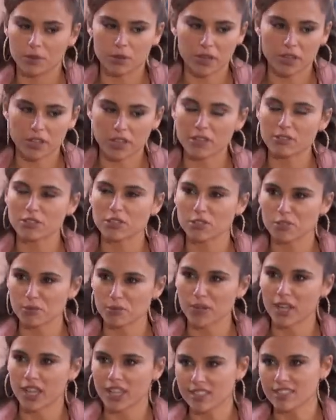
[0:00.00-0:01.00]
You want to go to
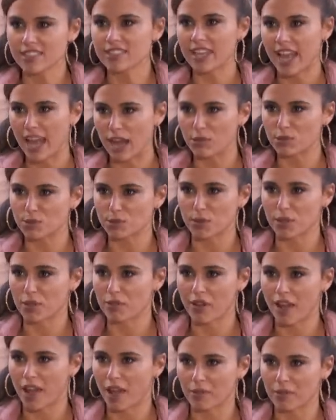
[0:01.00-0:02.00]
someone else's house while
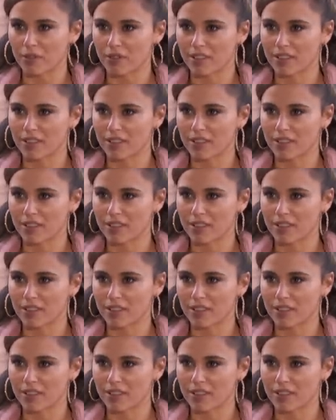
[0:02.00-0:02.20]
they're out?